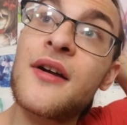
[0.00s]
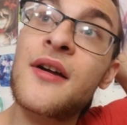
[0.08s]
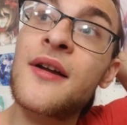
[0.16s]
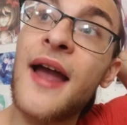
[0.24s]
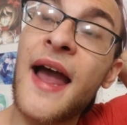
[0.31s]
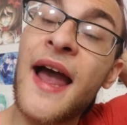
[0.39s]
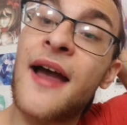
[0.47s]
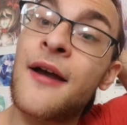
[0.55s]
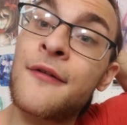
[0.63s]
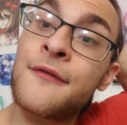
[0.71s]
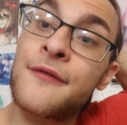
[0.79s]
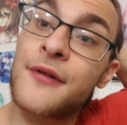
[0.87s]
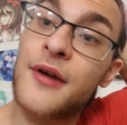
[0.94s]

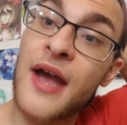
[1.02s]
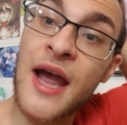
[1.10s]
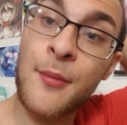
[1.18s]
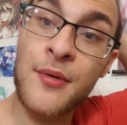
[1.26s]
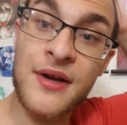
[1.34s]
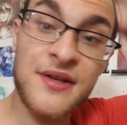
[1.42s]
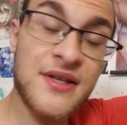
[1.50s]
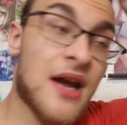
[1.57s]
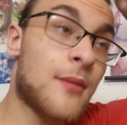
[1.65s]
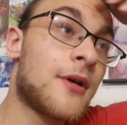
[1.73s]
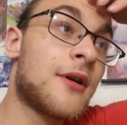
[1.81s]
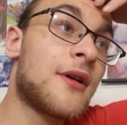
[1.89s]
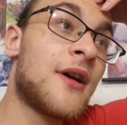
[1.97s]
have
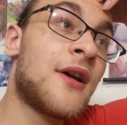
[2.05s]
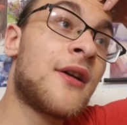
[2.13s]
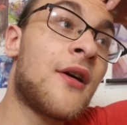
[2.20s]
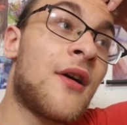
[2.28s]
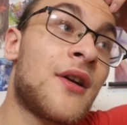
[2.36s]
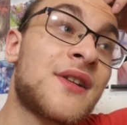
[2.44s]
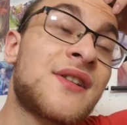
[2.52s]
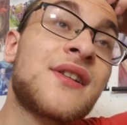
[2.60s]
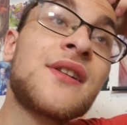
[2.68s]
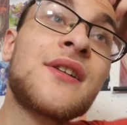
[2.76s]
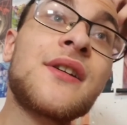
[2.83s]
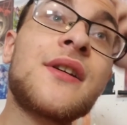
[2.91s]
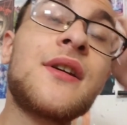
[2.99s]
Abracadabra, and
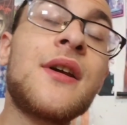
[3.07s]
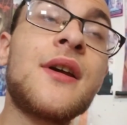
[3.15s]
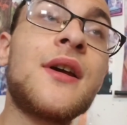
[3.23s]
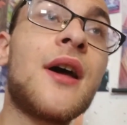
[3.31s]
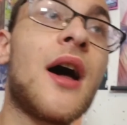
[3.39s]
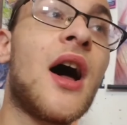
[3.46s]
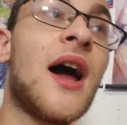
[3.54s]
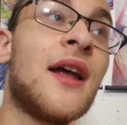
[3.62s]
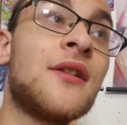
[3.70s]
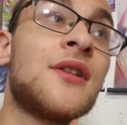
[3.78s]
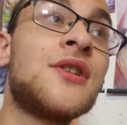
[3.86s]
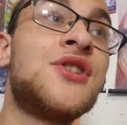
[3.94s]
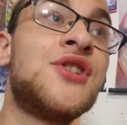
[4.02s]
honestly, I
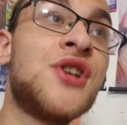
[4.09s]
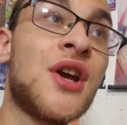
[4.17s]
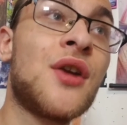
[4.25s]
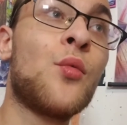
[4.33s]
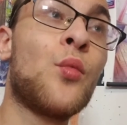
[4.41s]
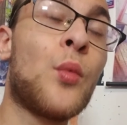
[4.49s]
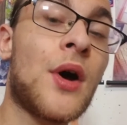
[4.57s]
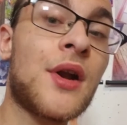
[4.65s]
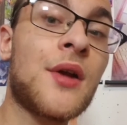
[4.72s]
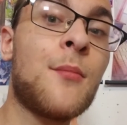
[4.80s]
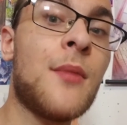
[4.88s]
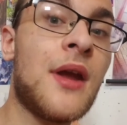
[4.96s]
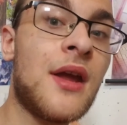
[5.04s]
legit want to
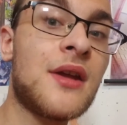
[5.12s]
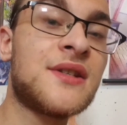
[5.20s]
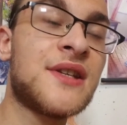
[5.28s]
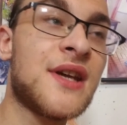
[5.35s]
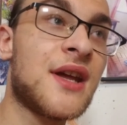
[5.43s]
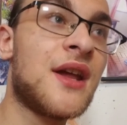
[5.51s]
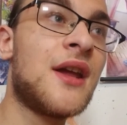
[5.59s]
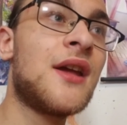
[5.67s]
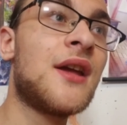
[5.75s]
meet Tiggy,